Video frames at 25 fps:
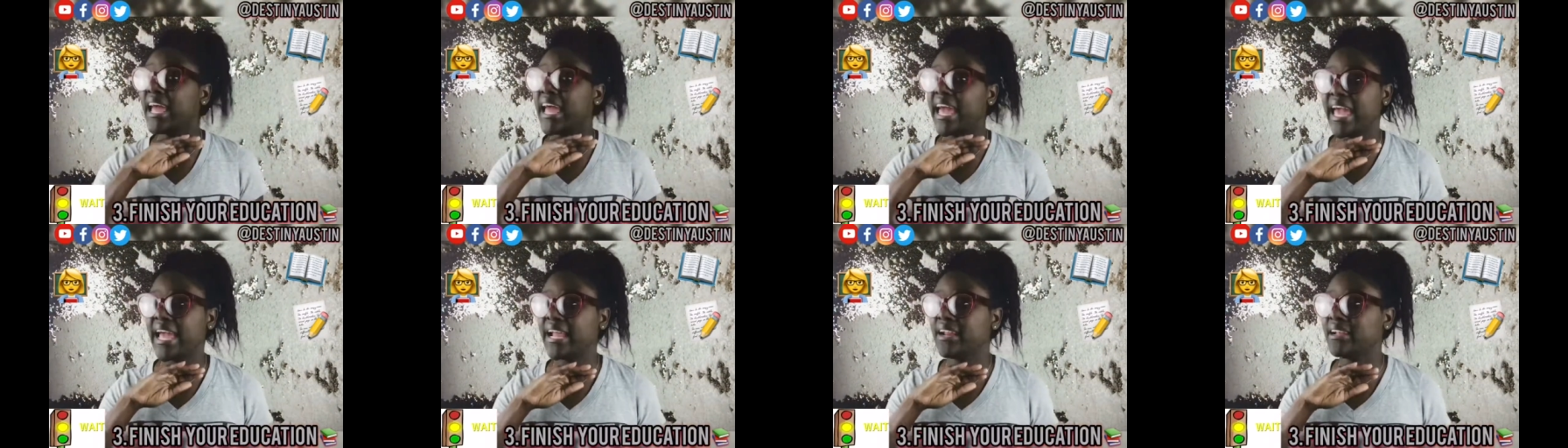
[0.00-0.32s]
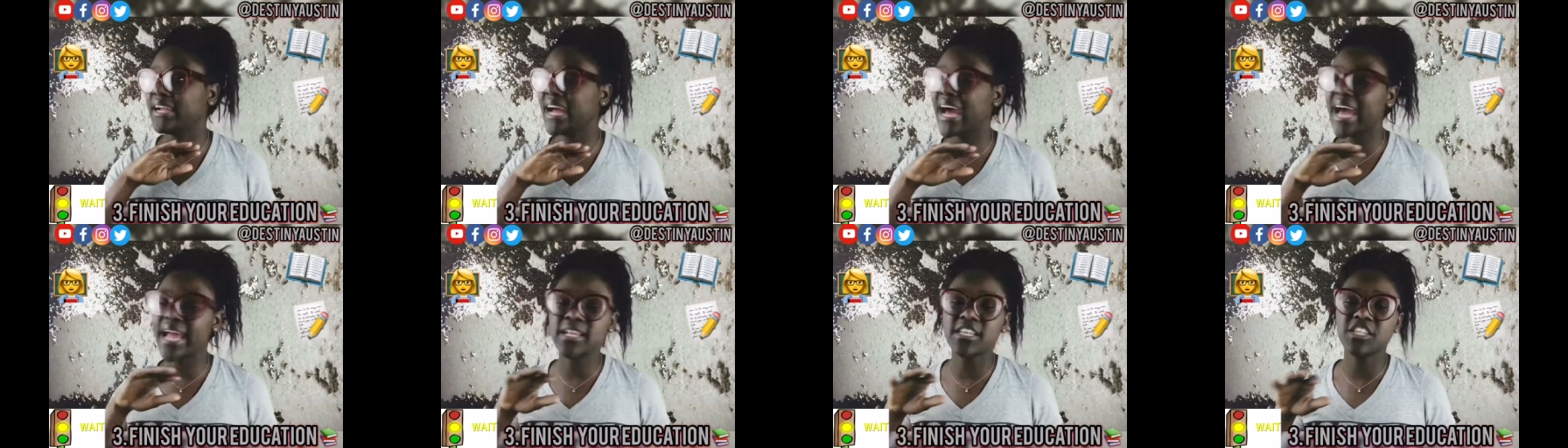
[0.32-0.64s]
and
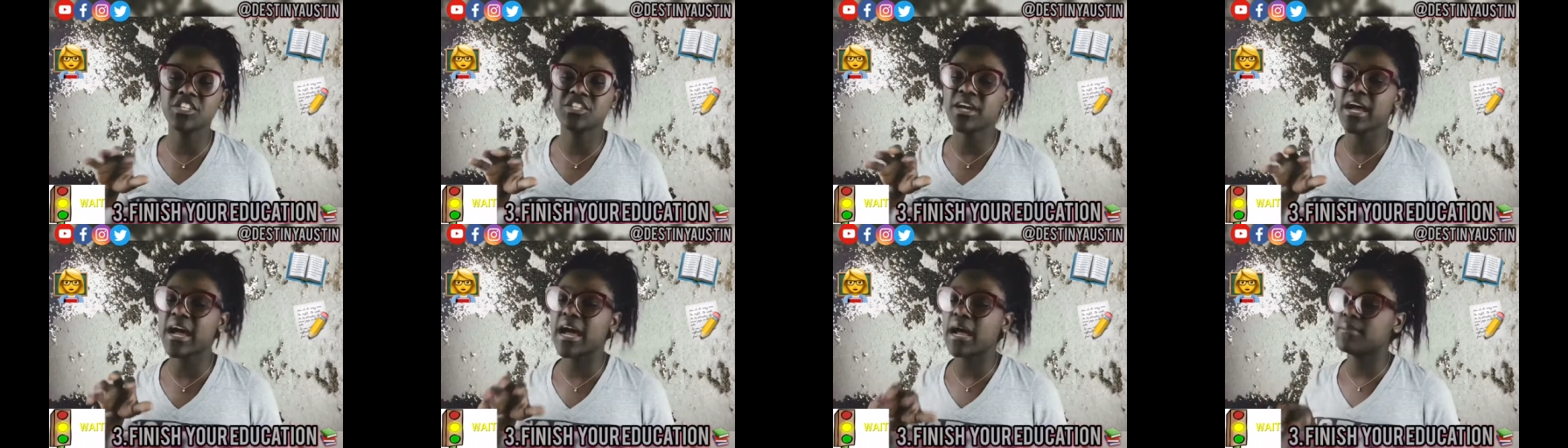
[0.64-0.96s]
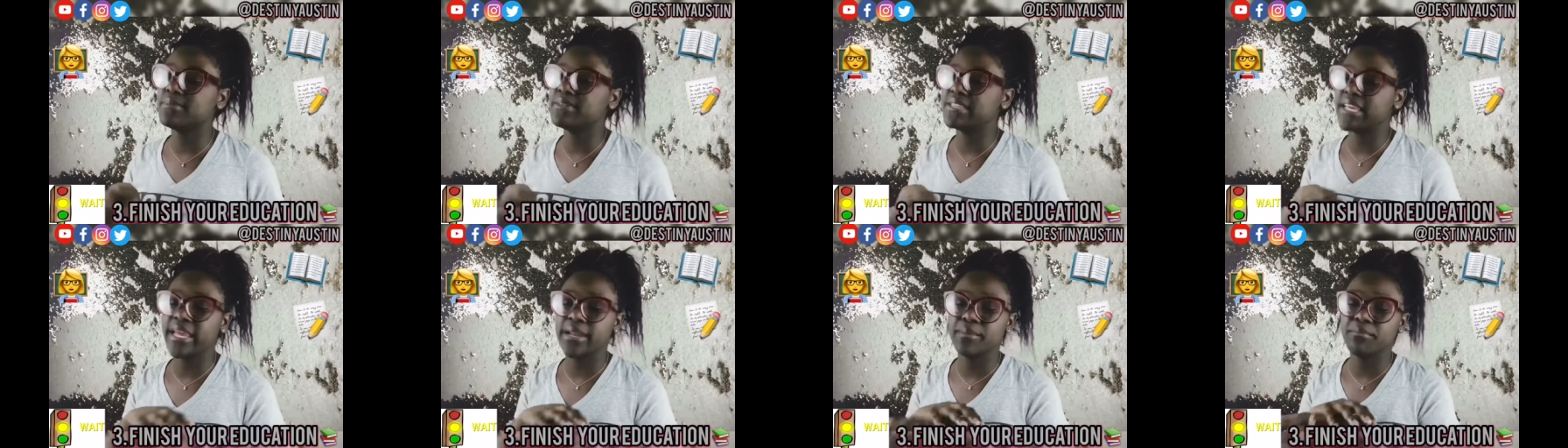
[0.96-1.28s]
gotten
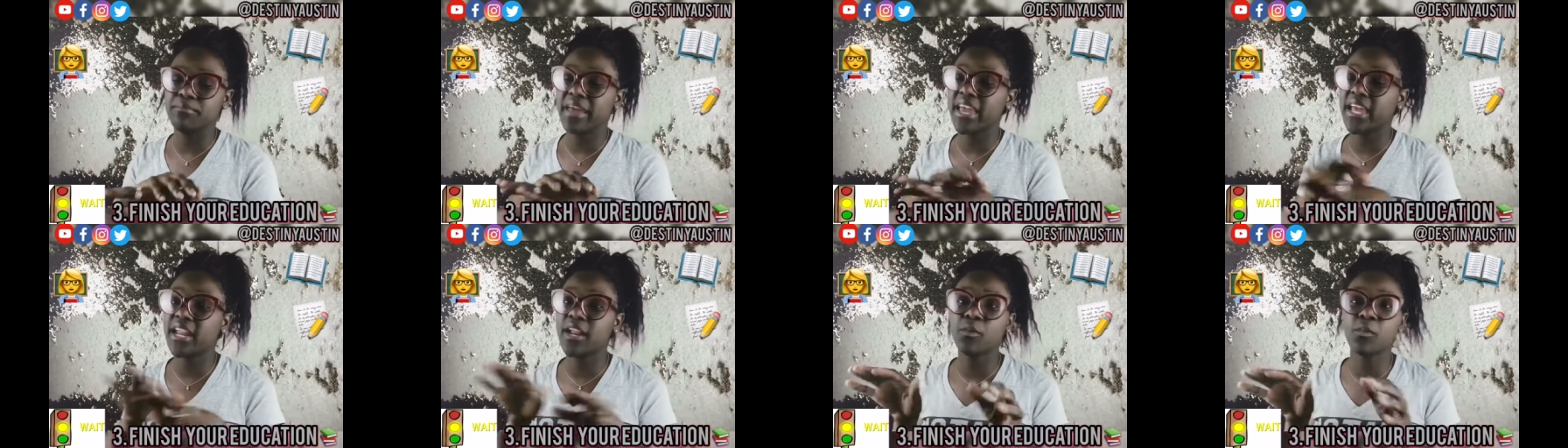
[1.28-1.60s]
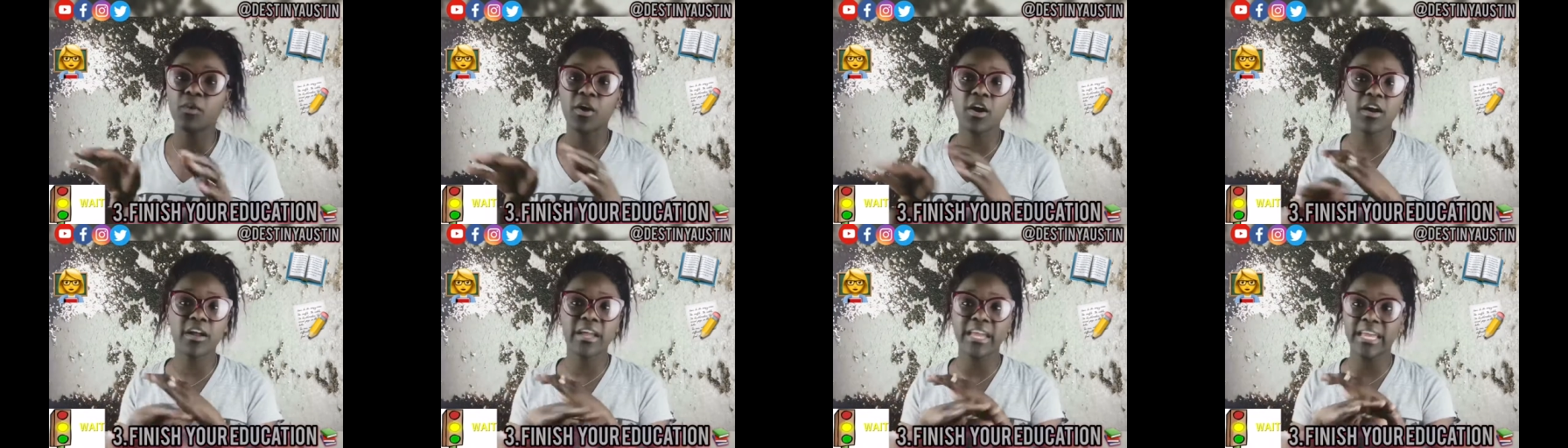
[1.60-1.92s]
jobs and made it
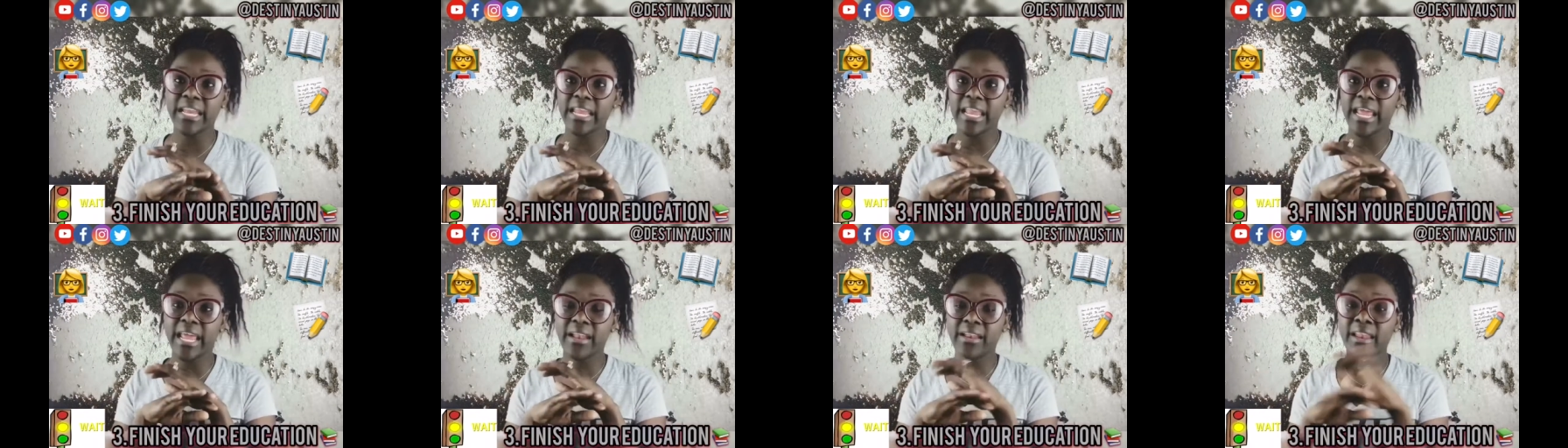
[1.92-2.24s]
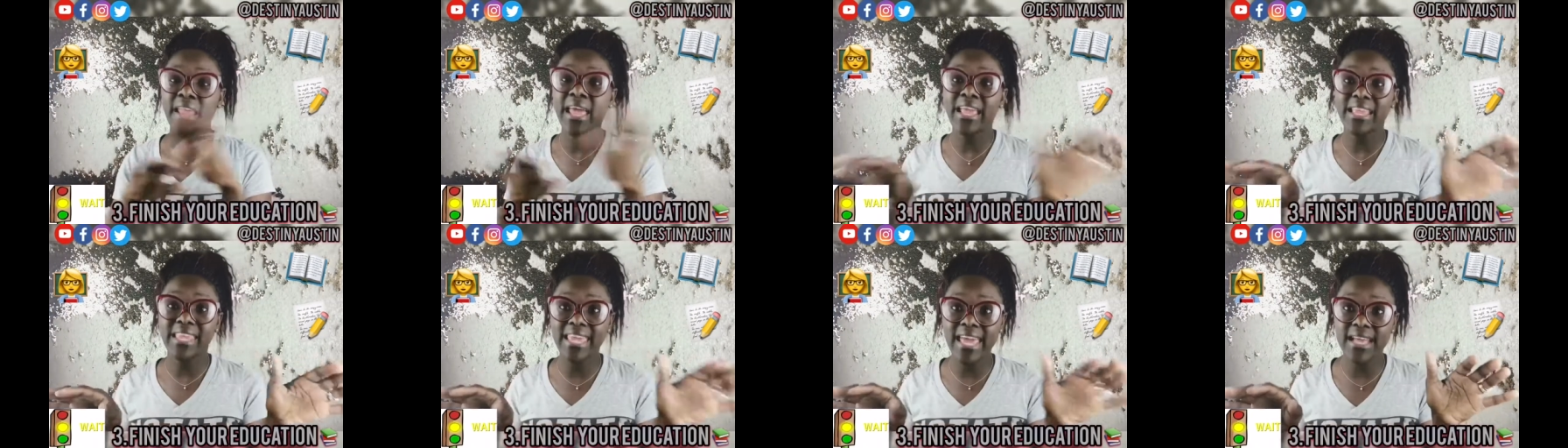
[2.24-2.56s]
work and, and
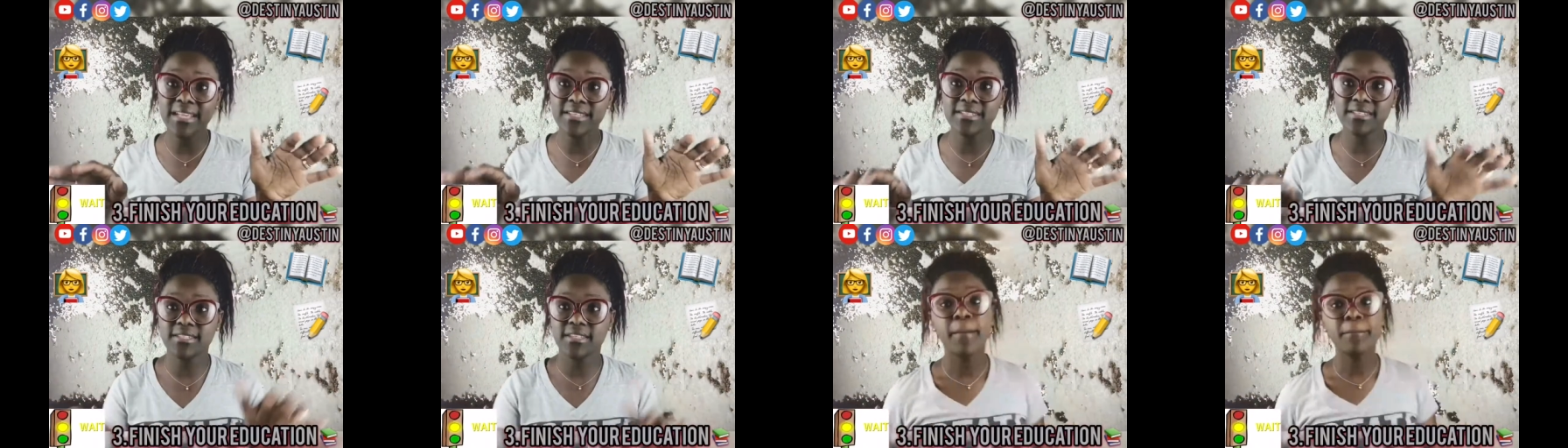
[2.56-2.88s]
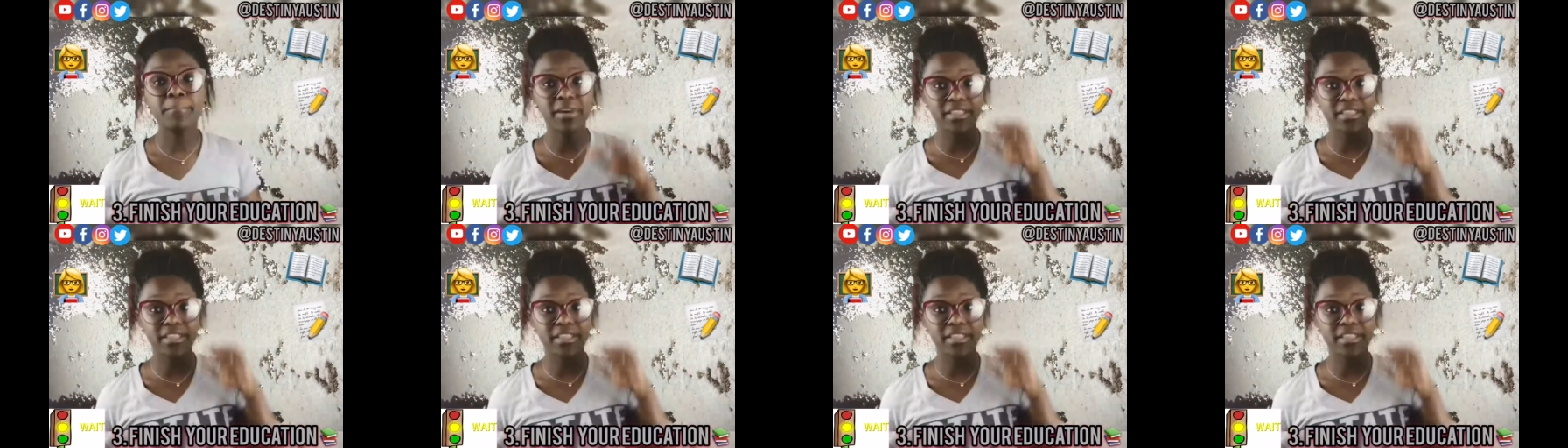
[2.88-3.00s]
yes,